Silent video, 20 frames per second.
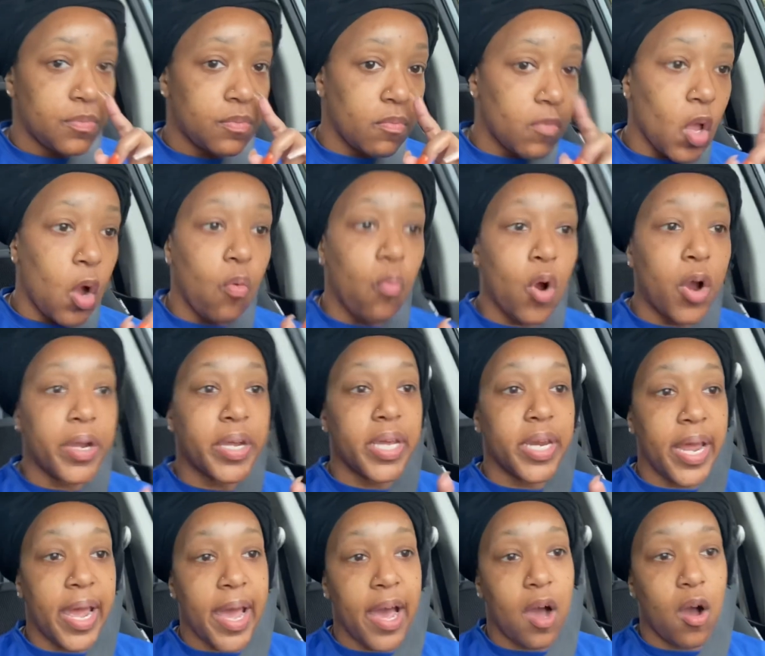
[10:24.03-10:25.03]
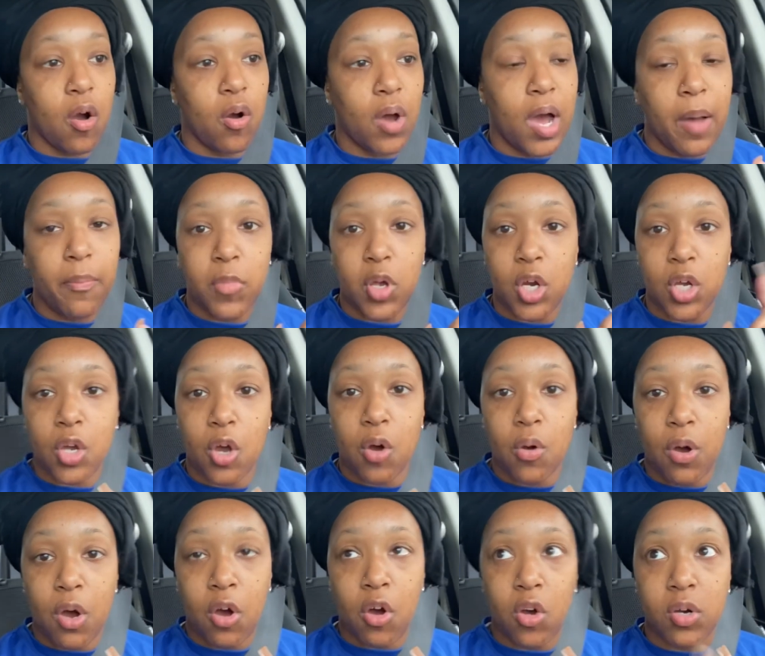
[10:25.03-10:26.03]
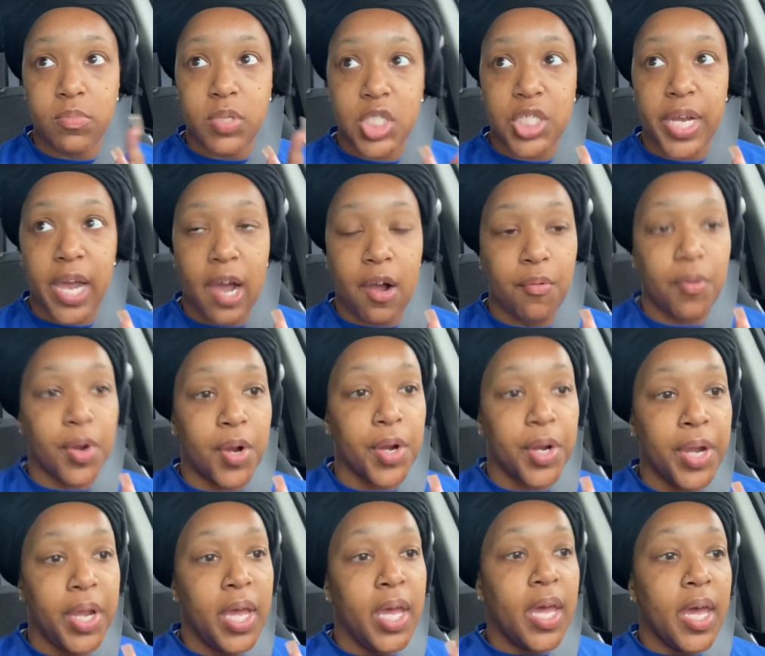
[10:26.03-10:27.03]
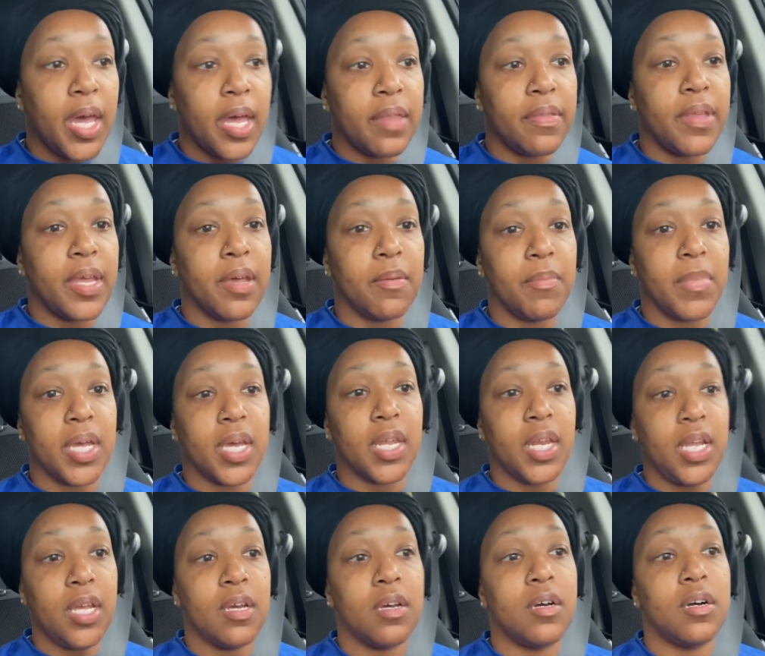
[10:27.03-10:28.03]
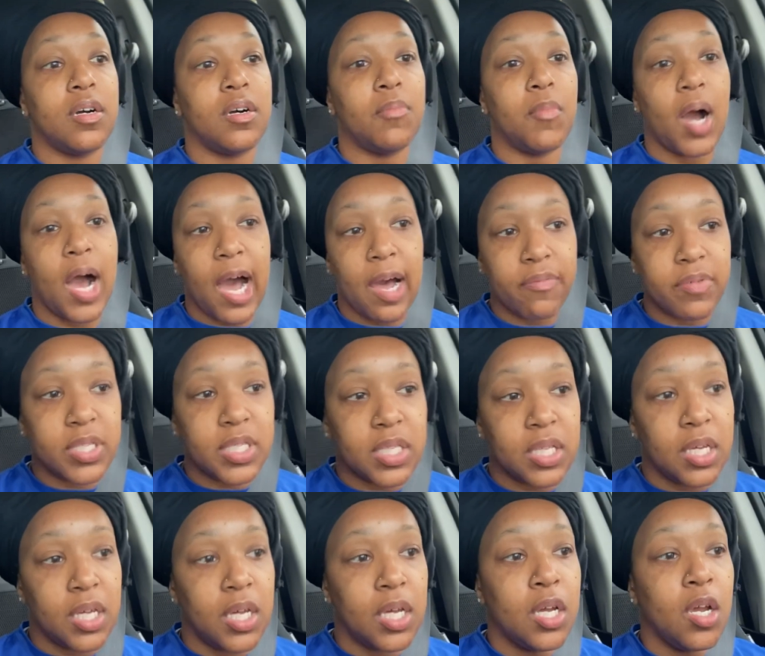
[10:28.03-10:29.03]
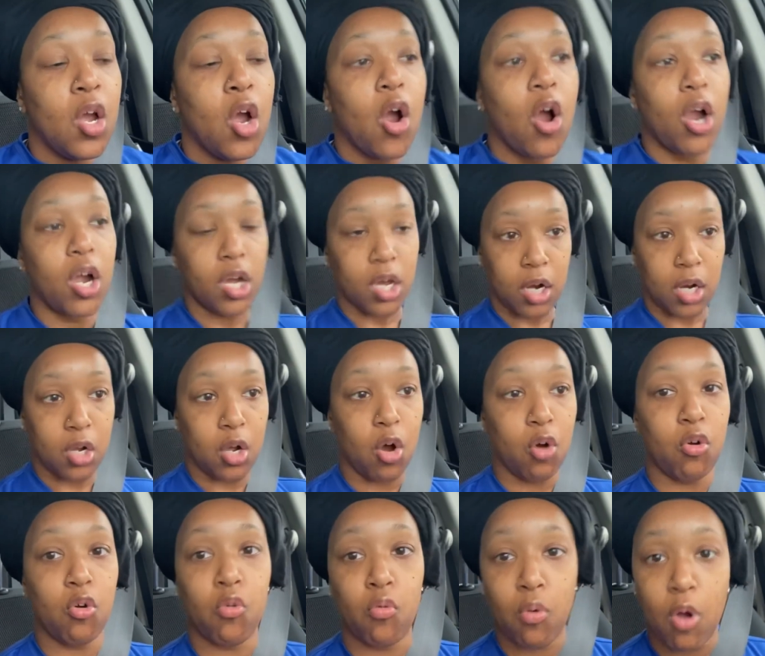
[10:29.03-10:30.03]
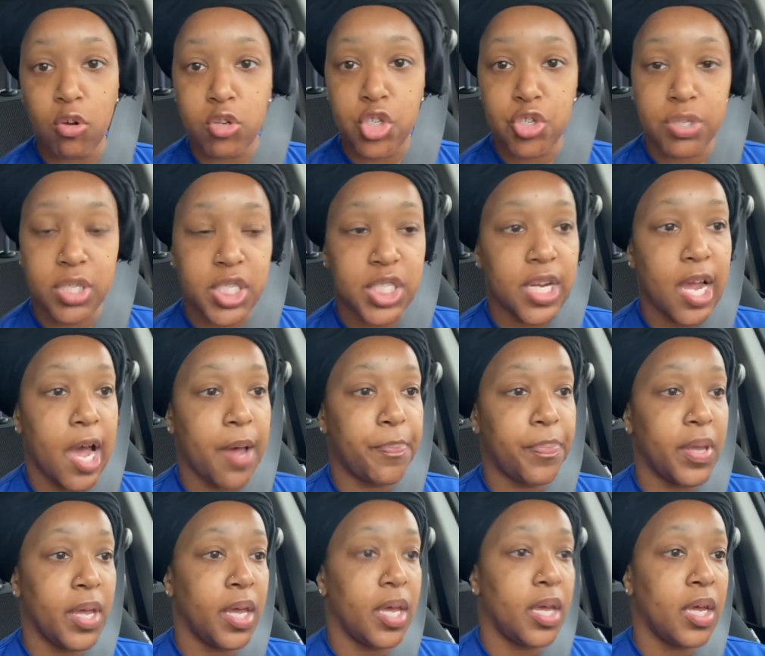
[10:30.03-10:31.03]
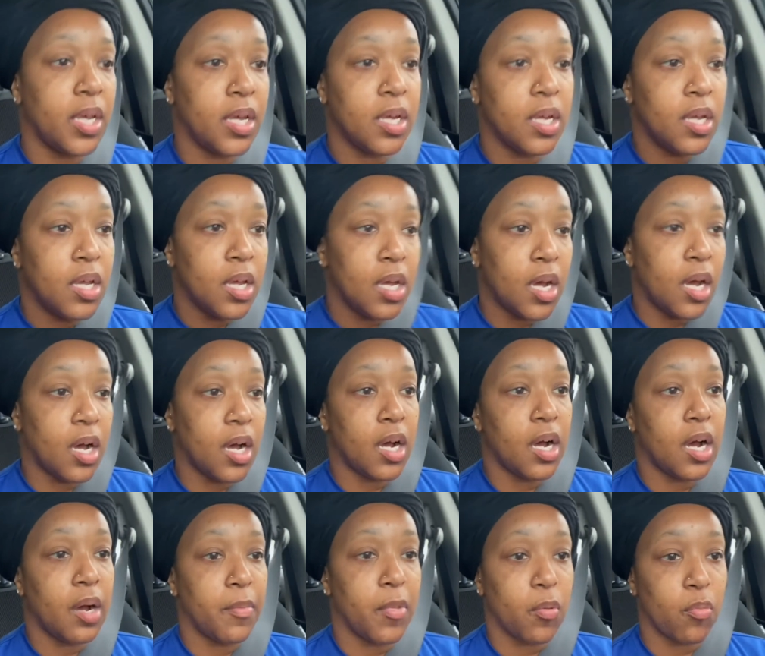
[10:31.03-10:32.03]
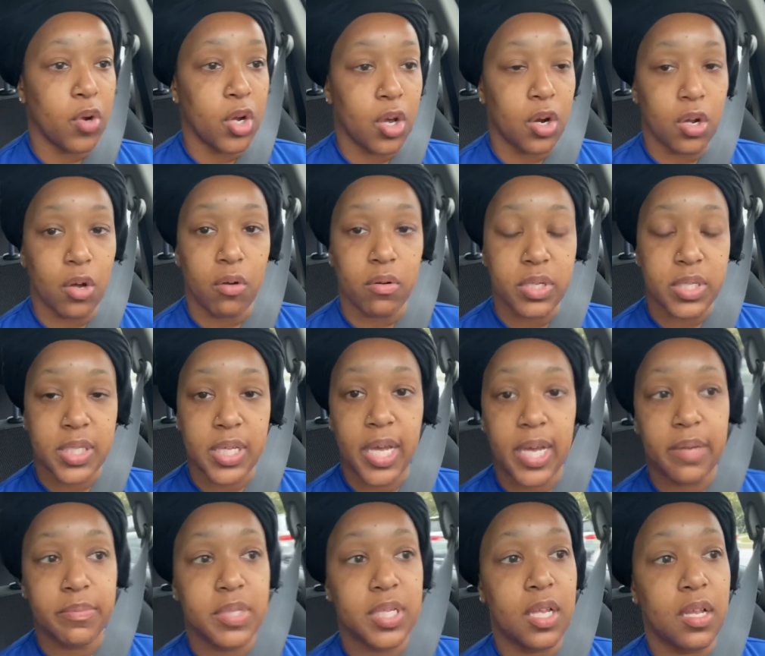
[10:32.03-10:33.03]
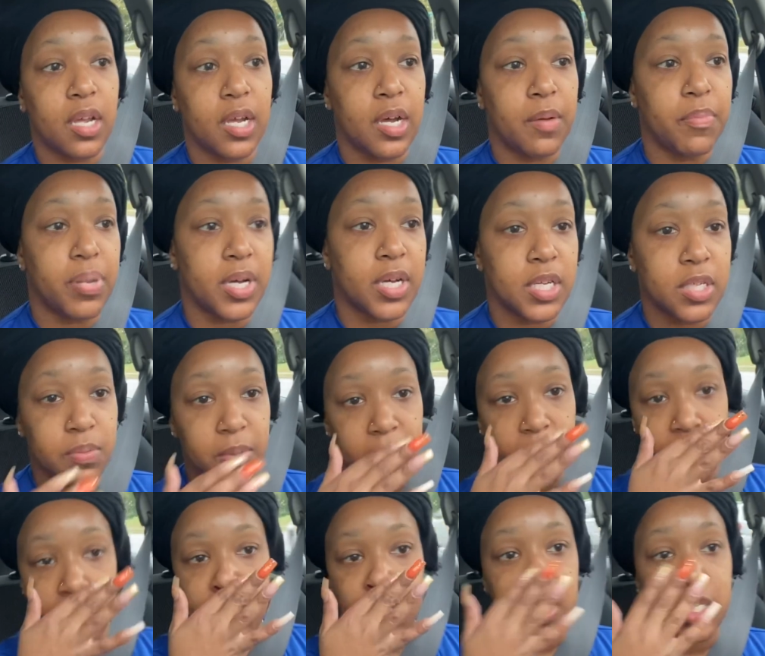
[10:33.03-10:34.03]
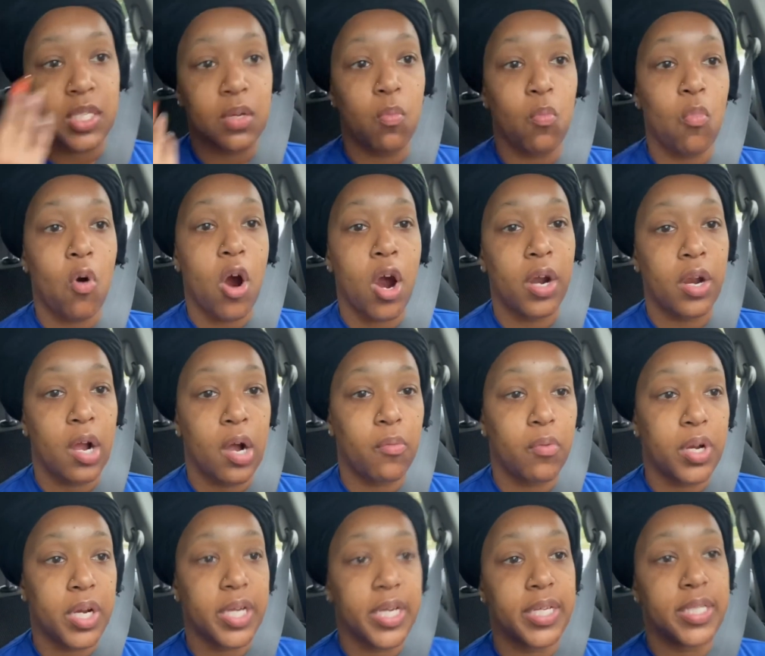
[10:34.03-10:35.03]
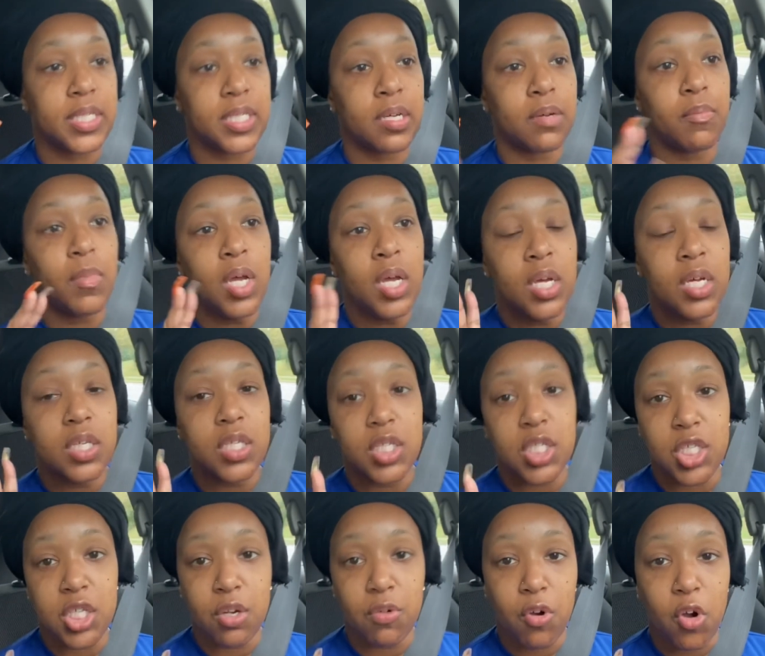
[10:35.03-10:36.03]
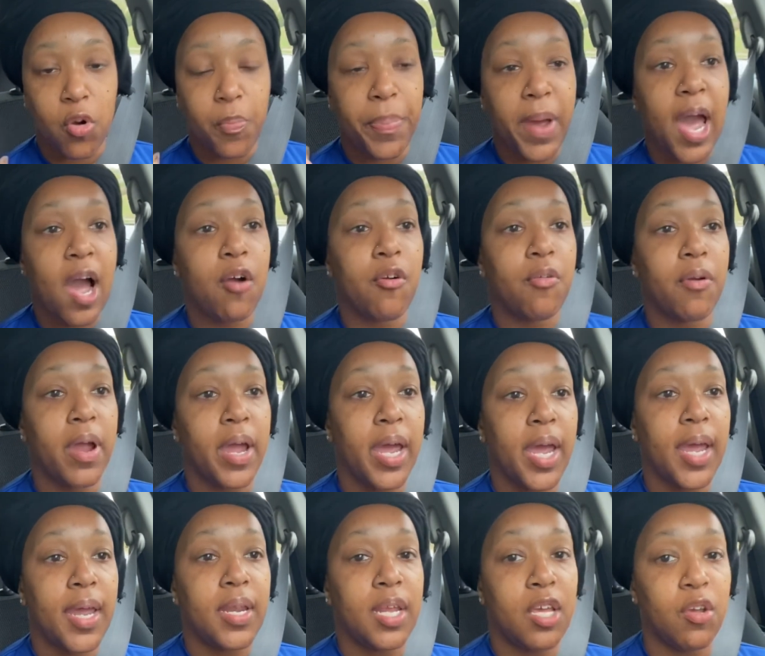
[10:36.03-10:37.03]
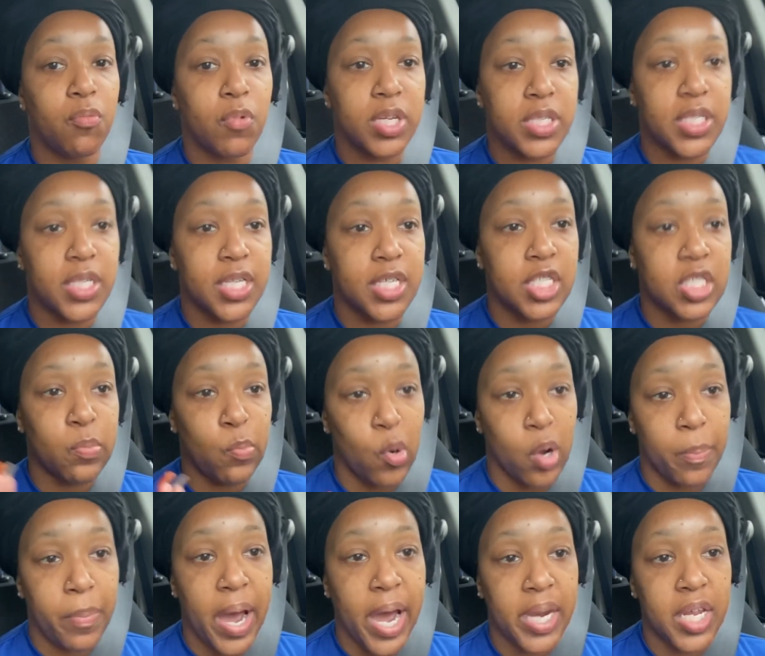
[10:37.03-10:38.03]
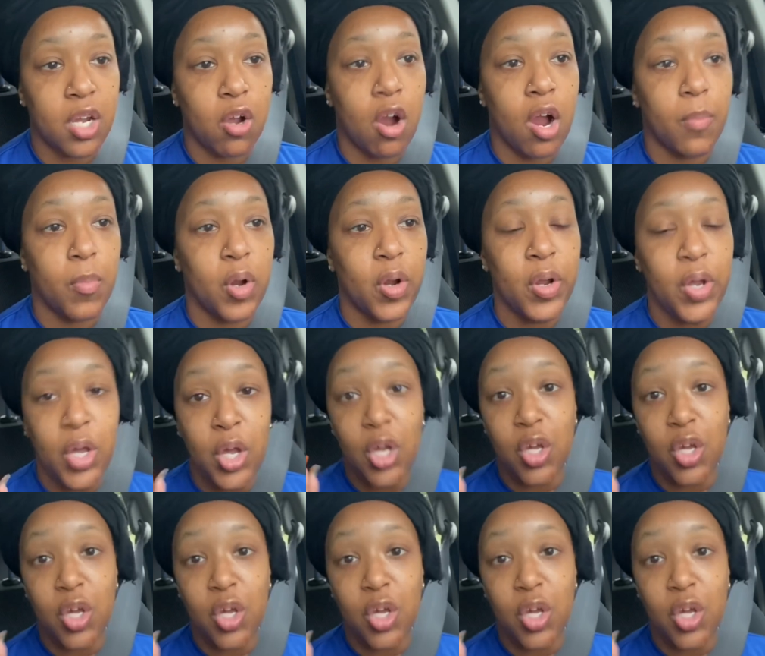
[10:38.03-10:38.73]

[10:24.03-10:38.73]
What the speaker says: working out, I'm gonna go home, shower, and then me and him obviously are gonna go grocery shopping, and we're gonna go to Sam's Club because we need to get some water. I want to get some Zero Powerade. He wants to get some more body armor.